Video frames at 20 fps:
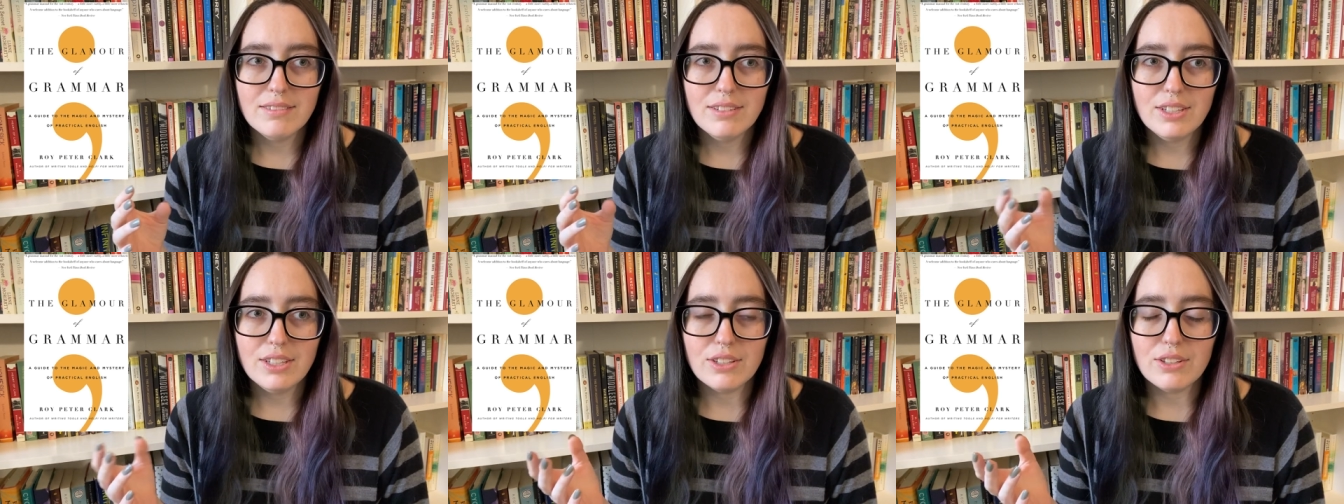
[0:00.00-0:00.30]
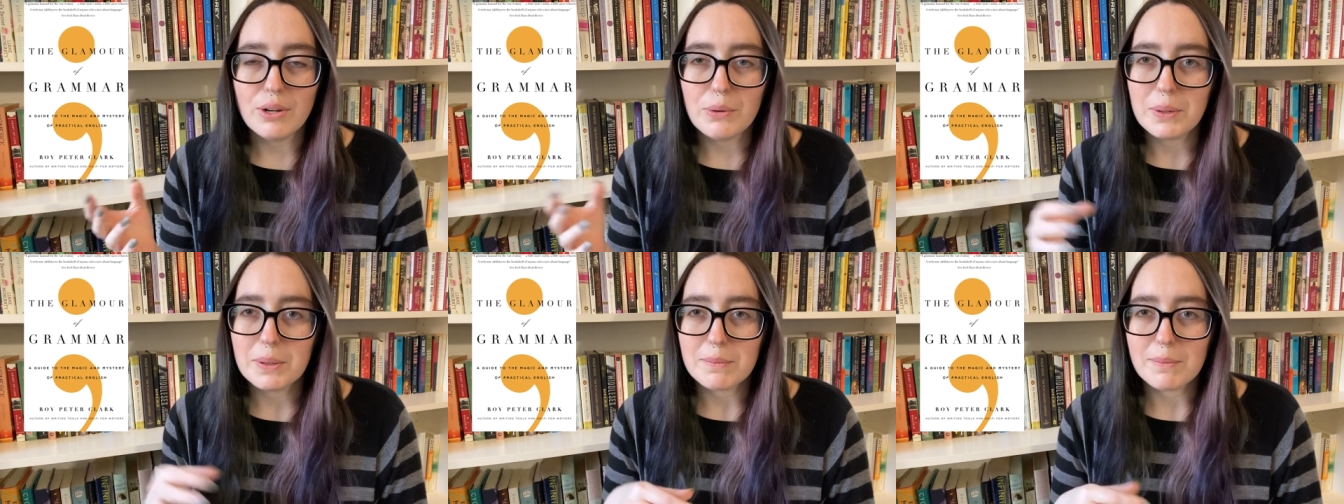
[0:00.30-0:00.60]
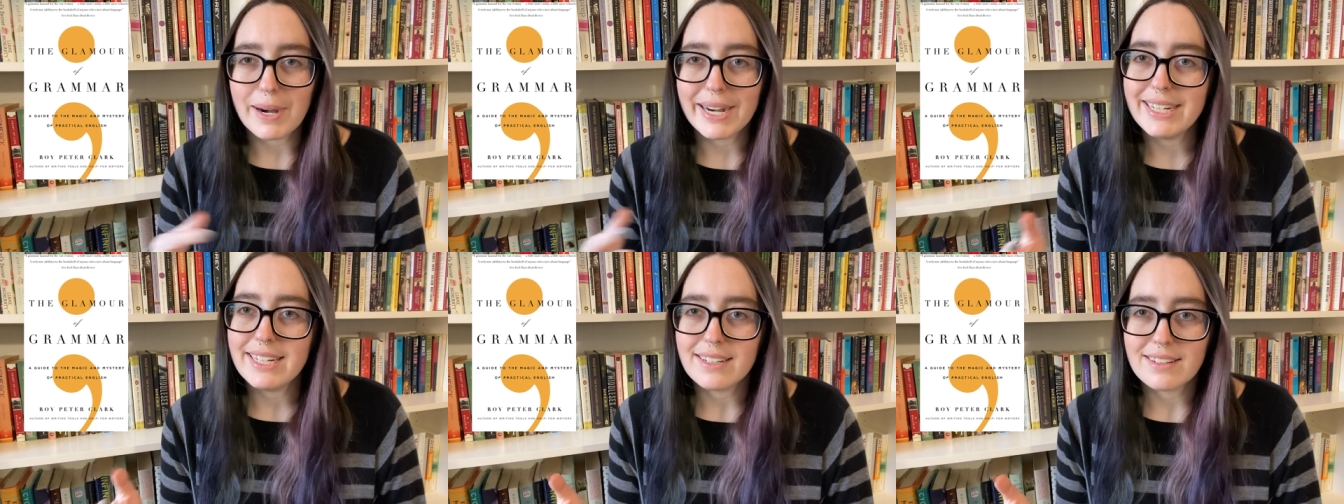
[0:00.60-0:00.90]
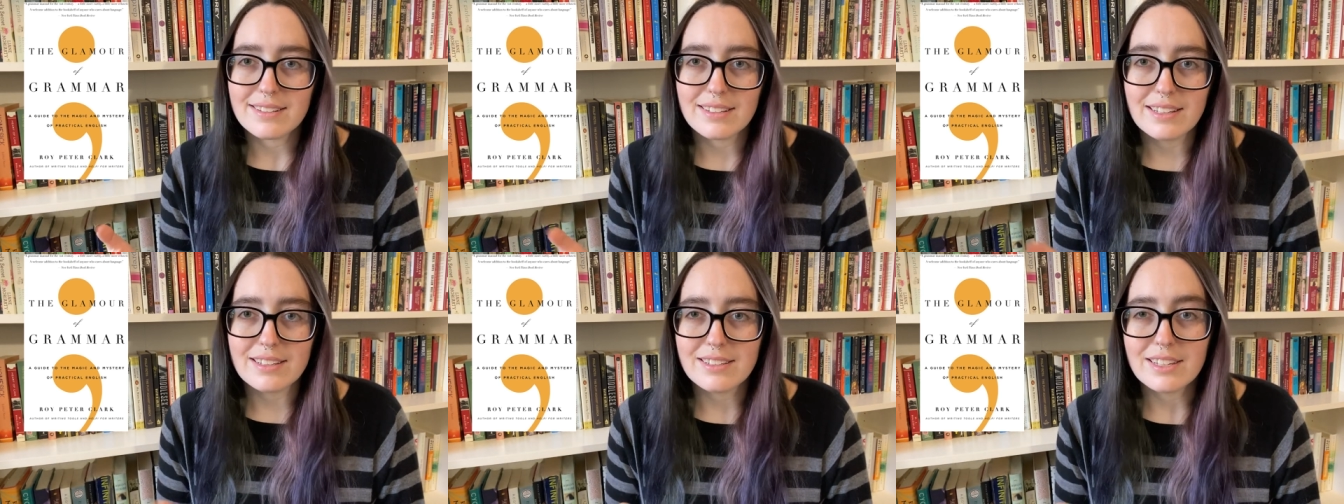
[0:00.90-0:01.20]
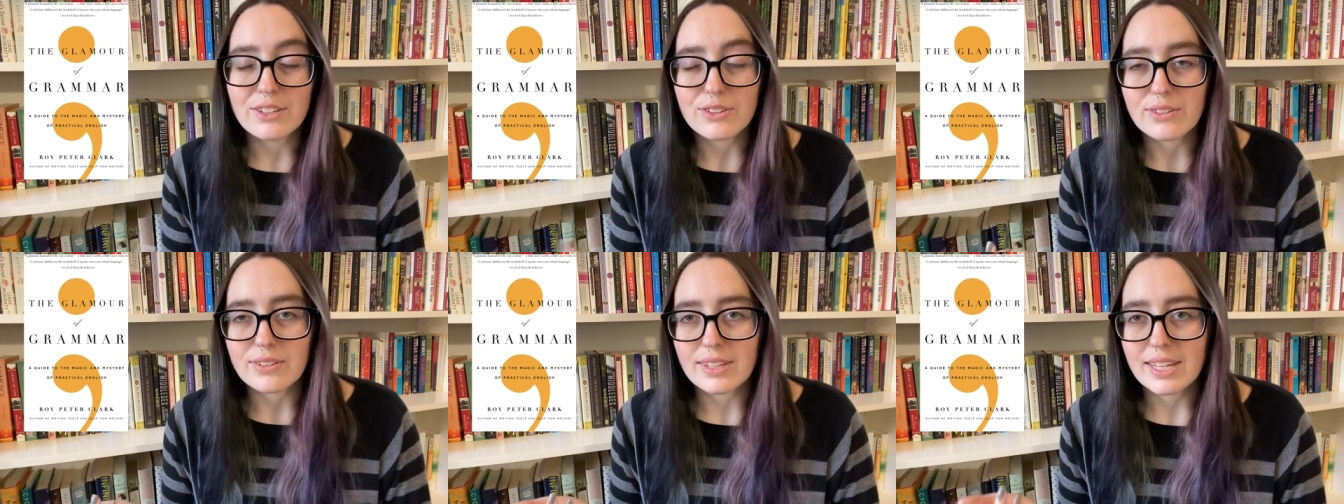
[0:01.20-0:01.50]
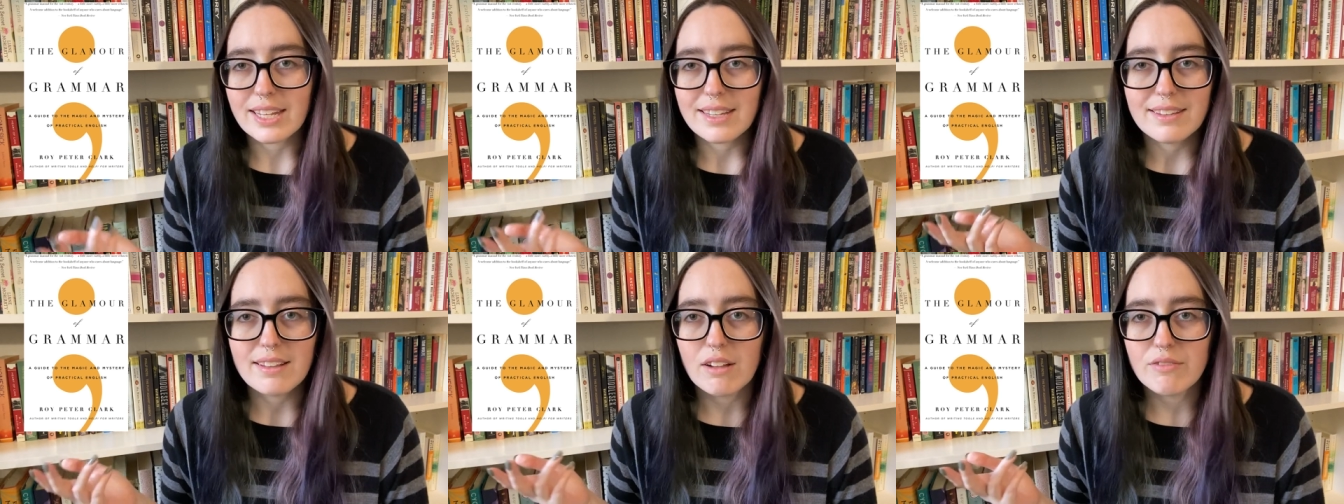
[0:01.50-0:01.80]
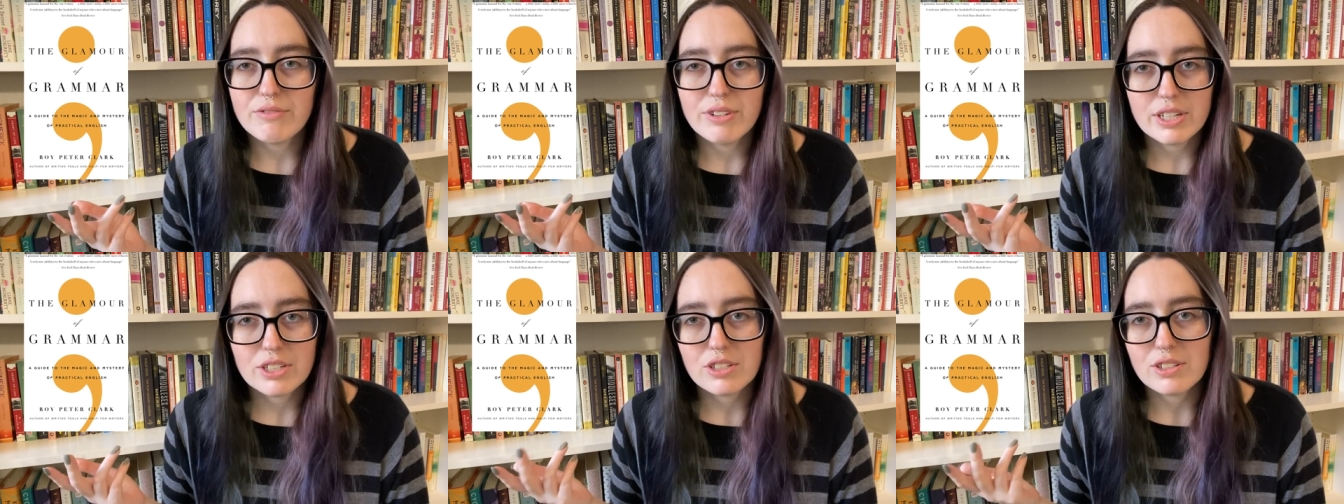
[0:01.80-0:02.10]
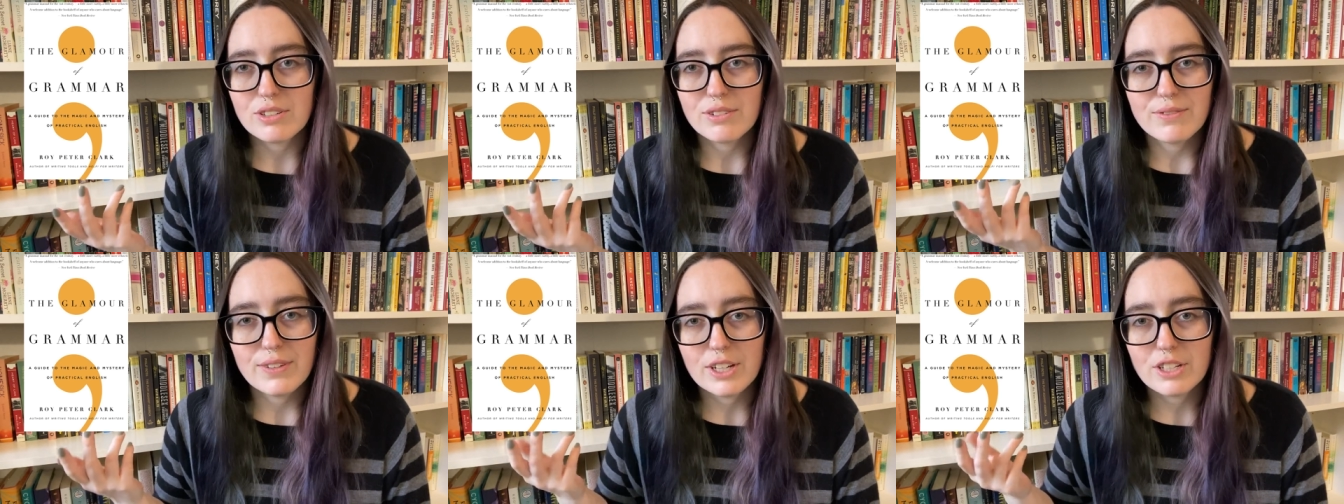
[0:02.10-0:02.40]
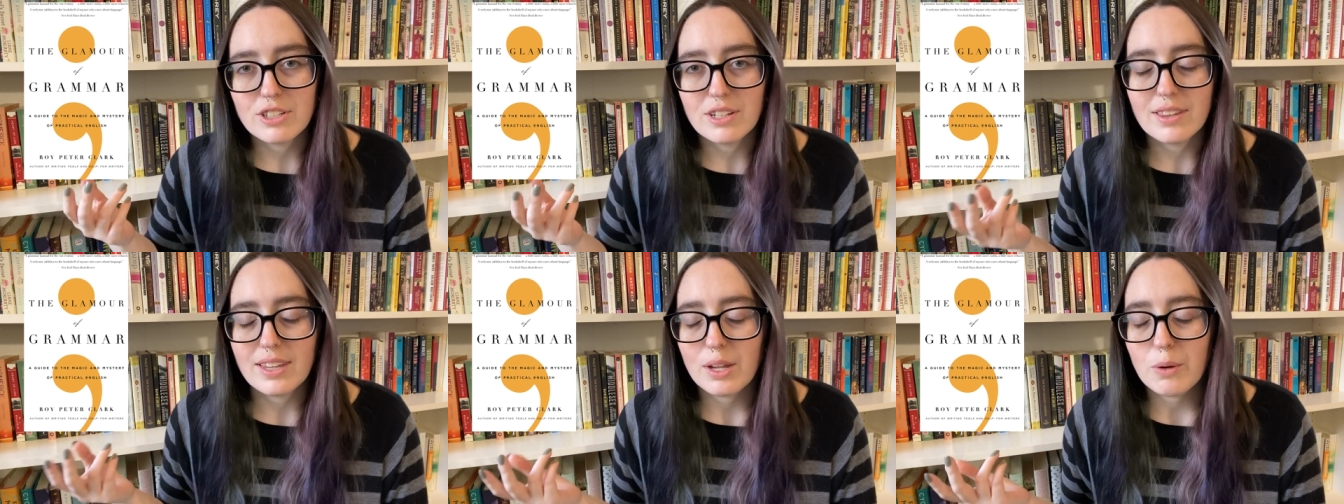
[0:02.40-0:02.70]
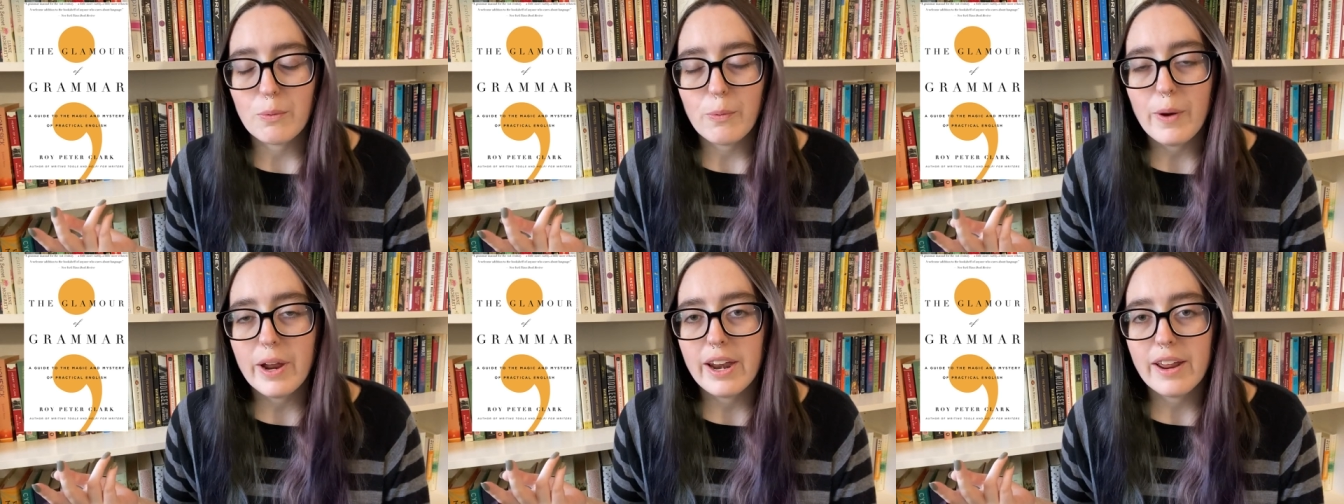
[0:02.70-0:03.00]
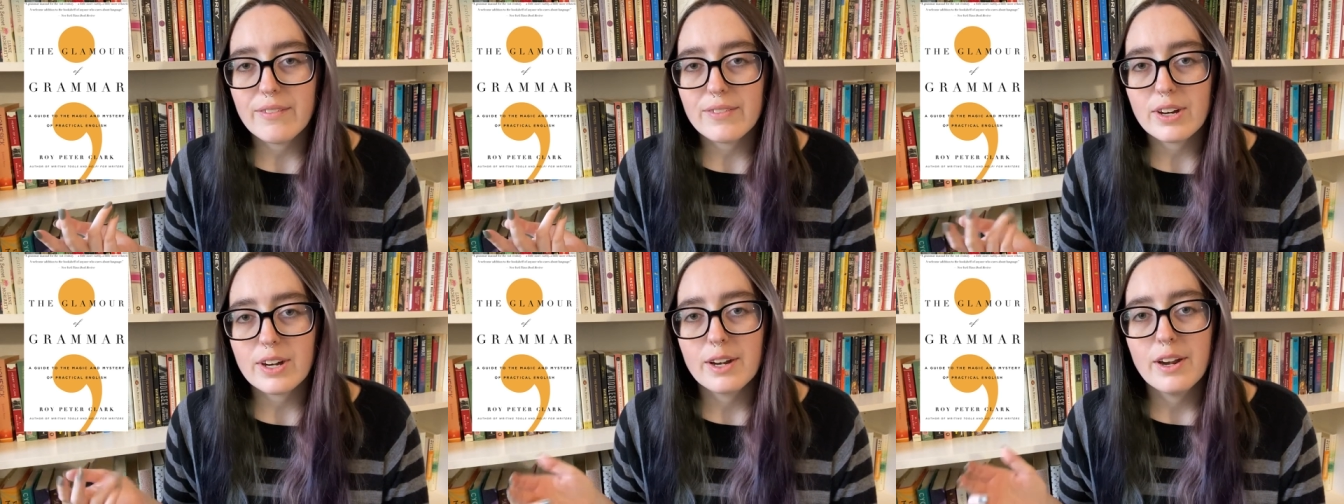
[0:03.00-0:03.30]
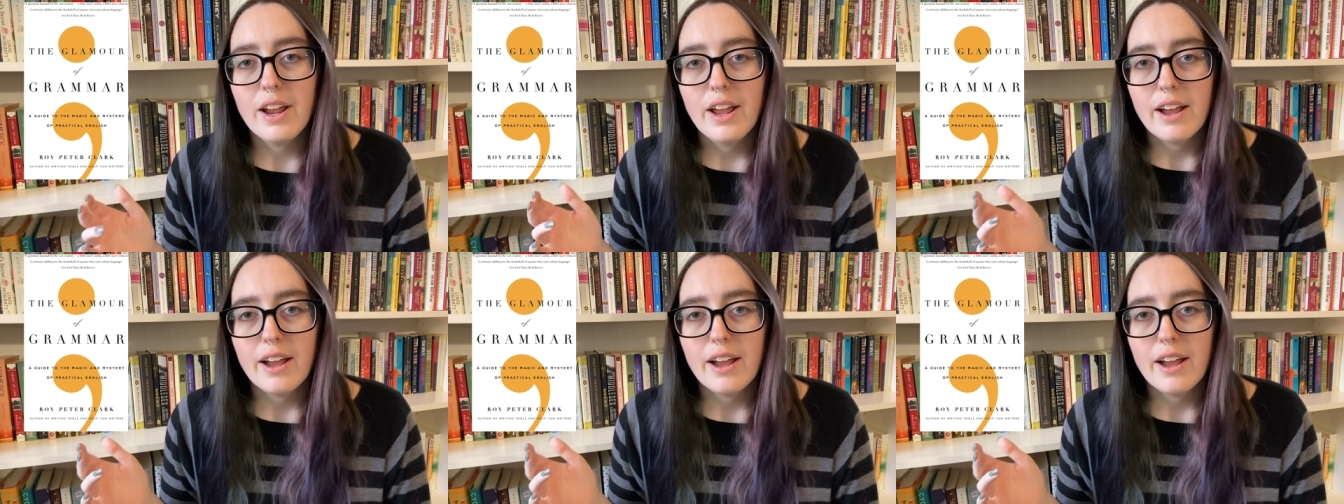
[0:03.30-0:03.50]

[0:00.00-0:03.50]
you know a writing sense either like nonfiction or fiction like whatever